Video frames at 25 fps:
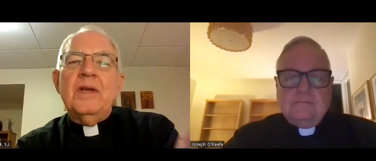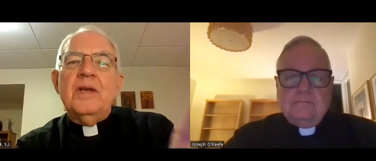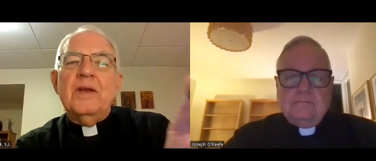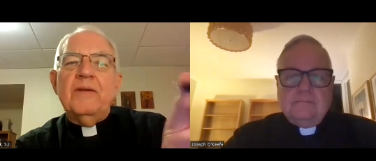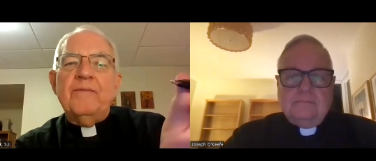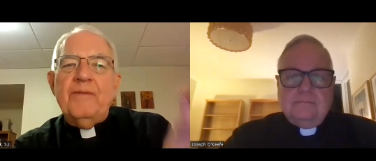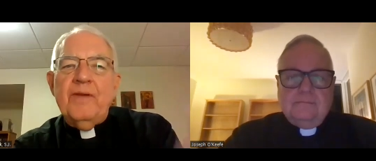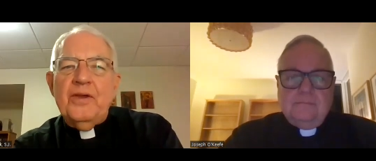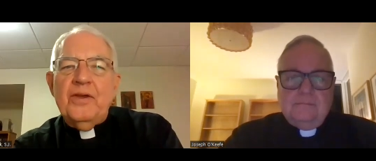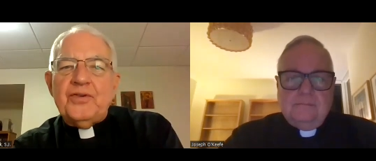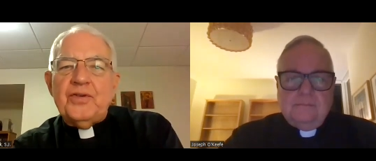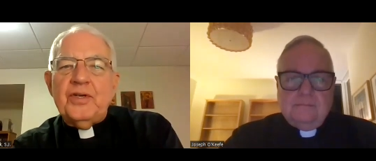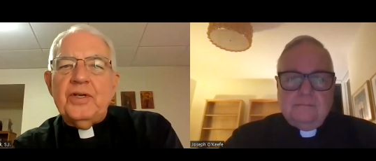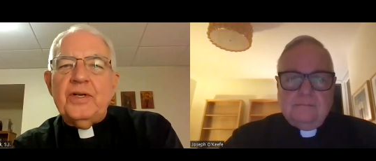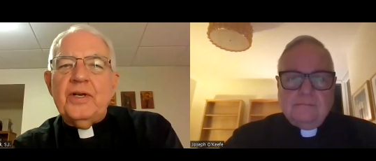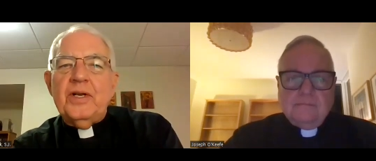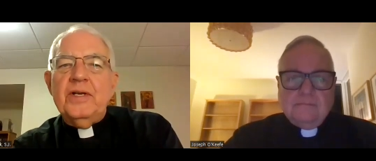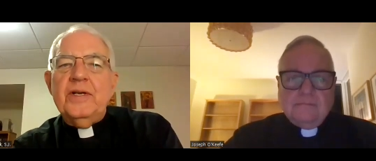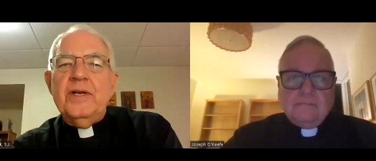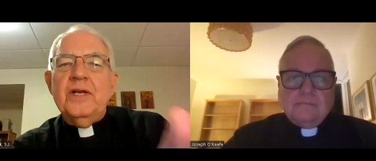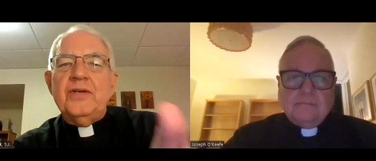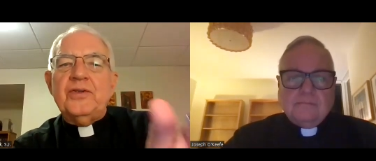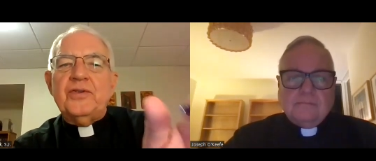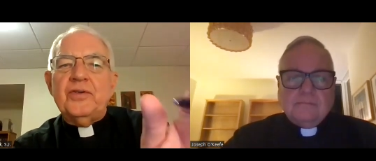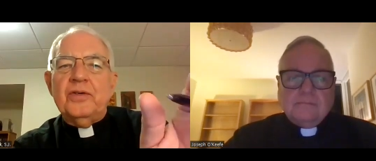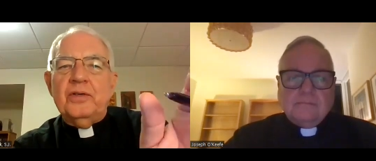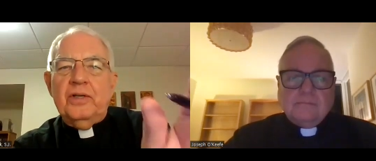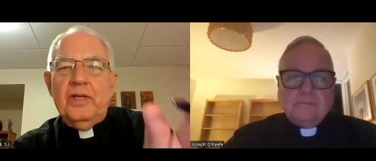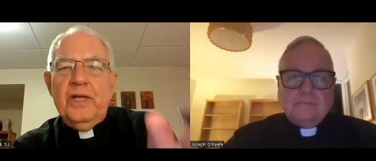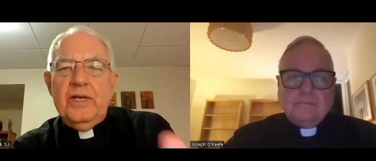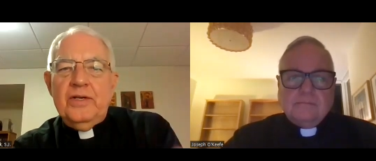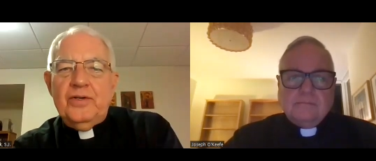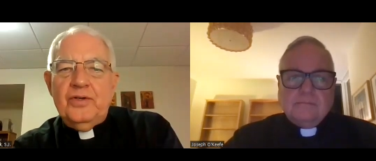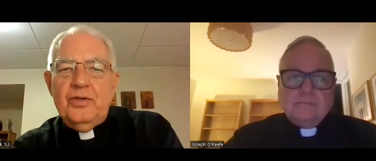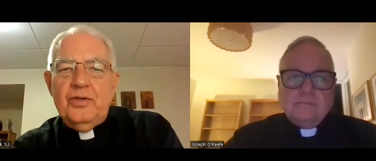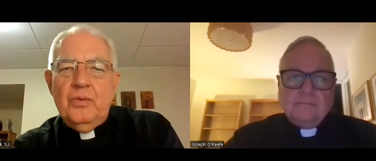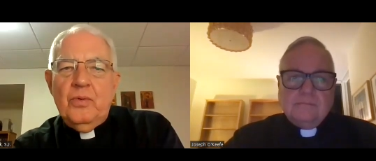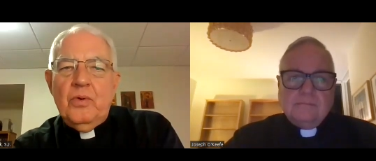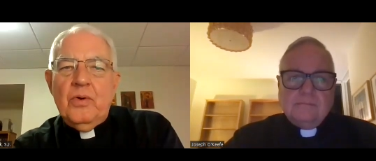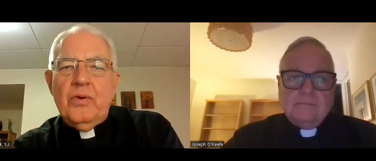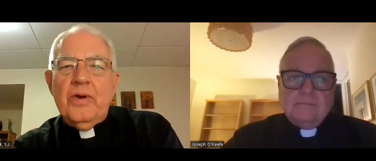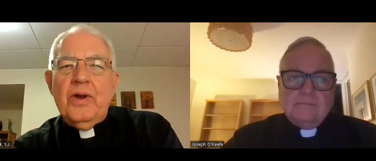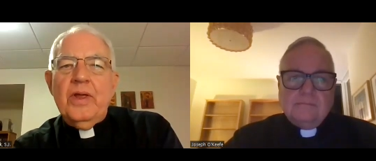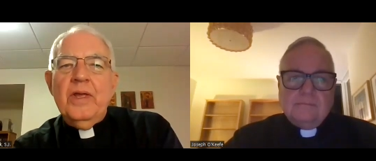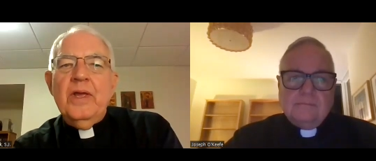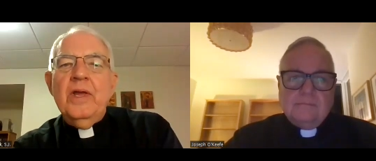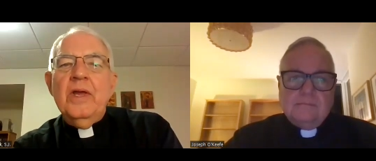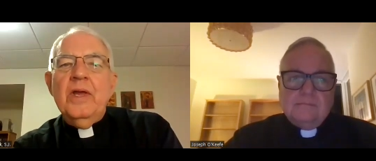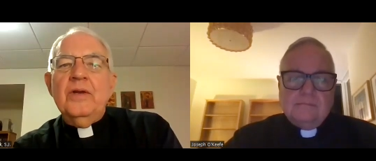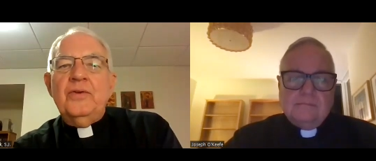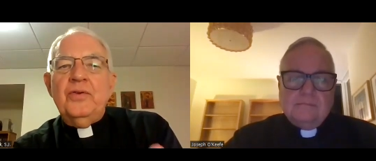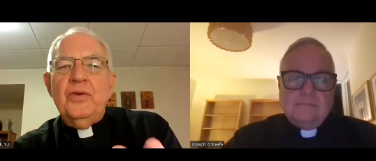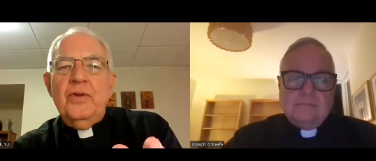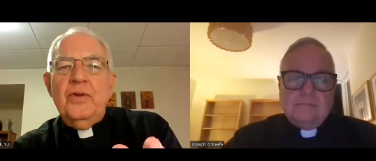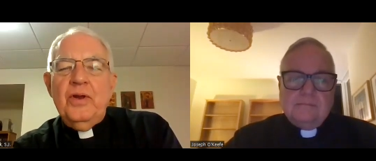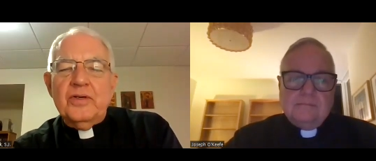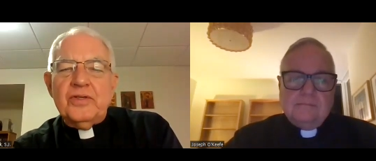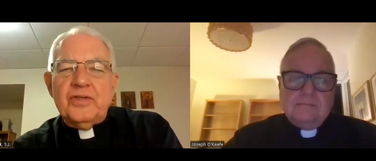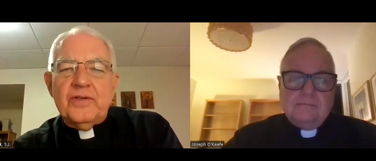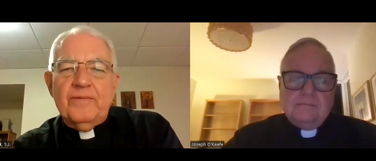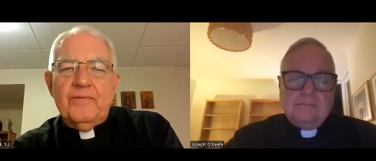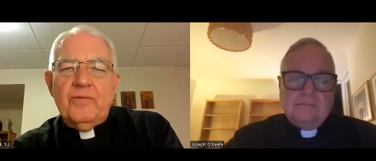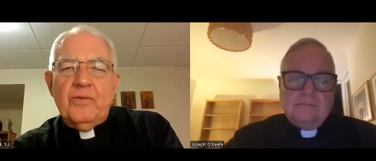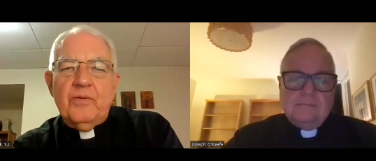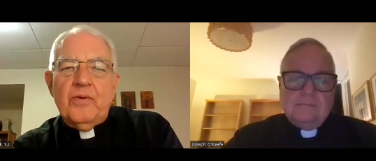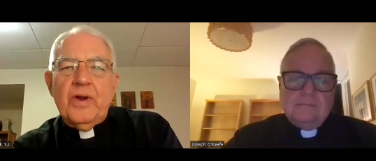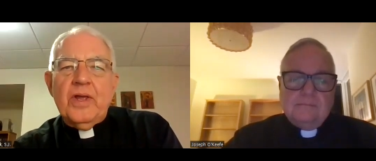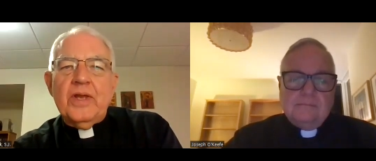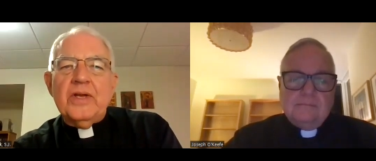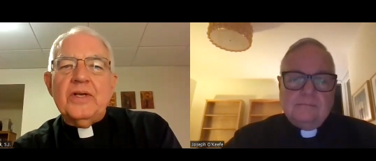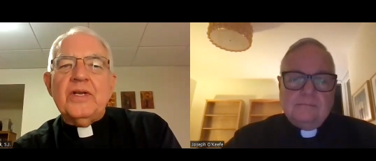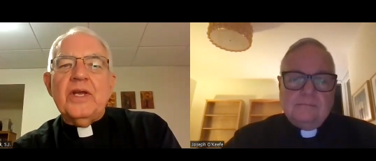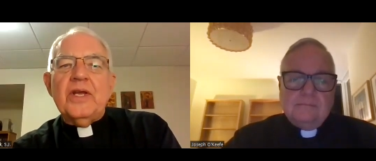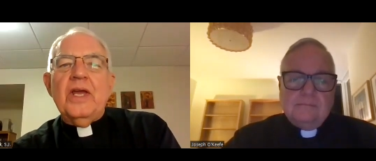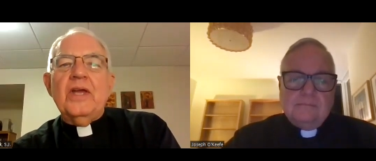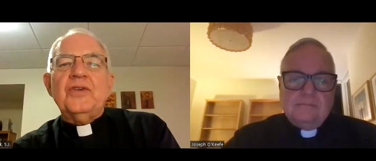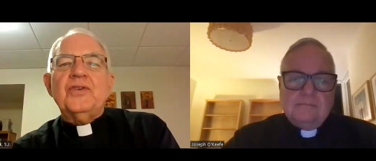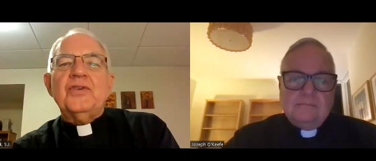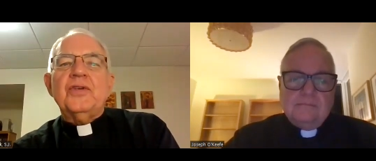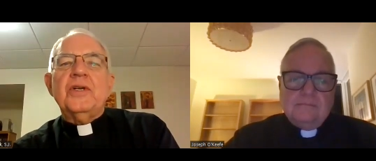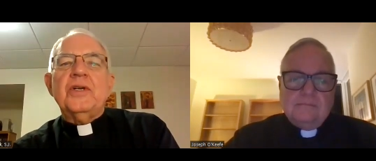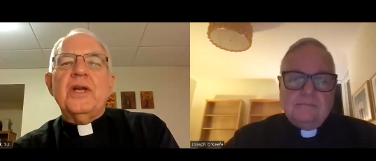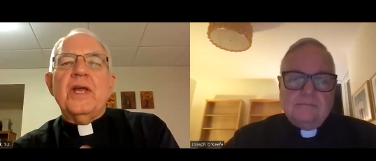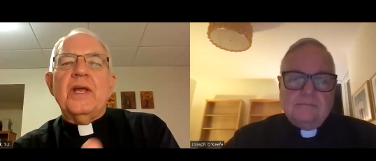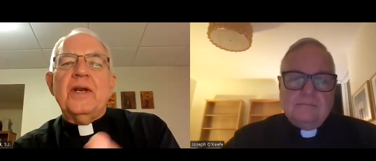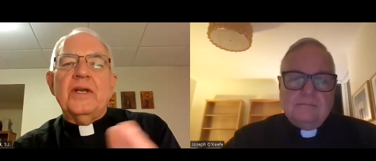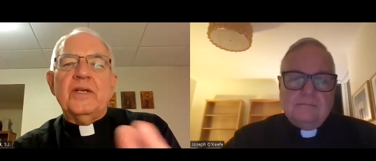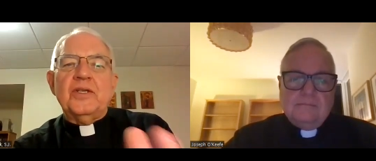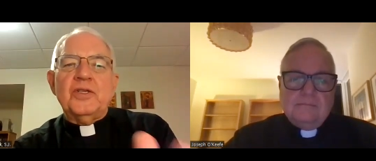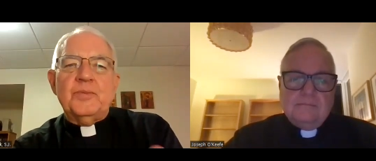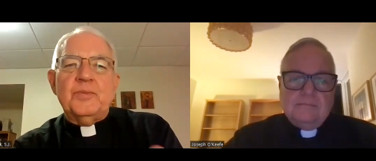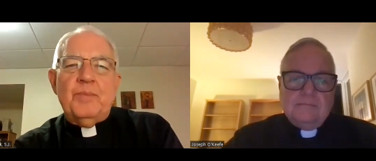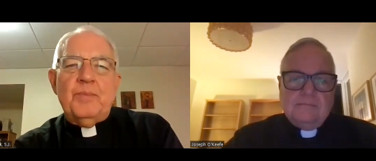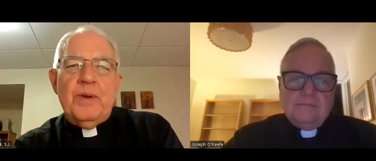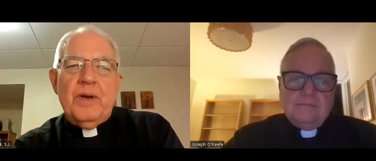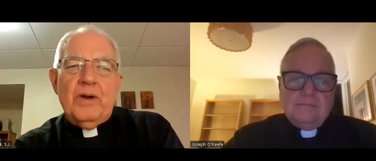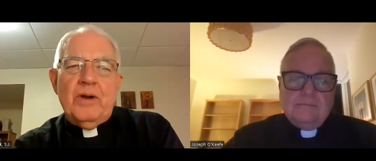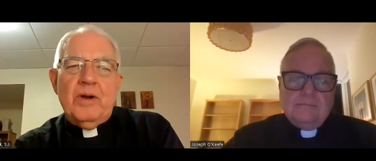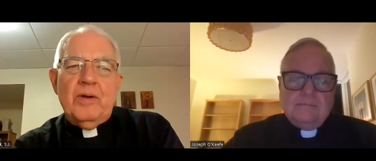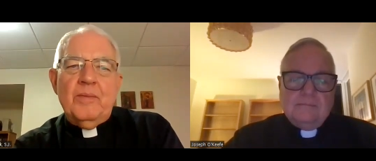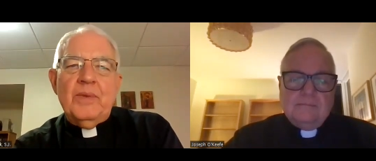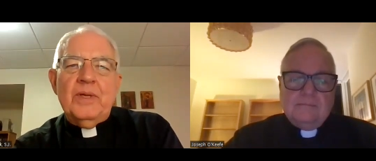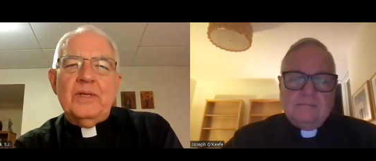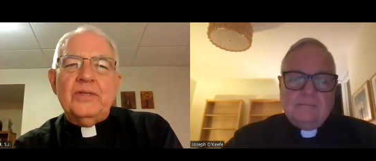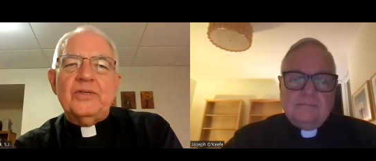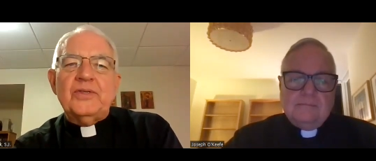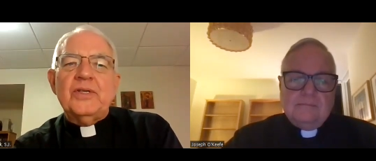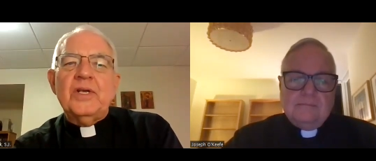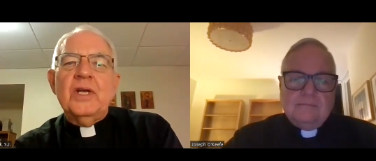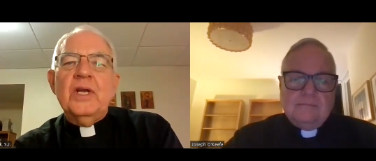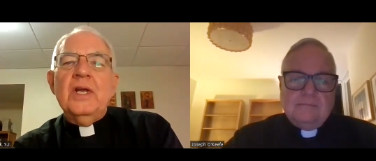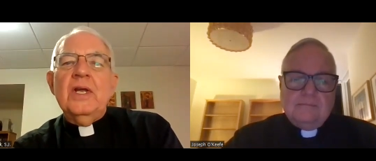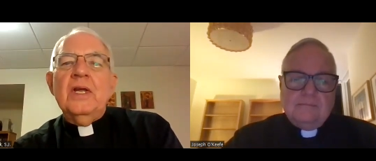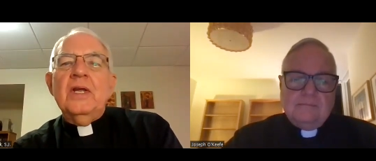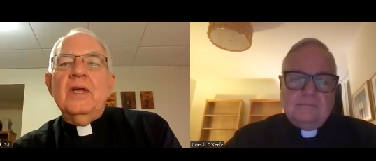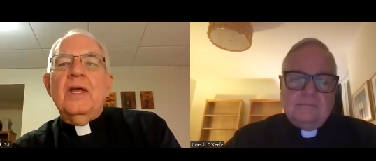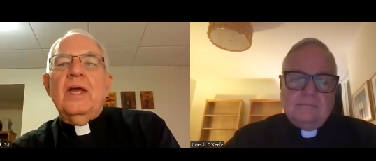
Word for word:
Speaker 1: novitiate initially two or two years of orientation and experiments,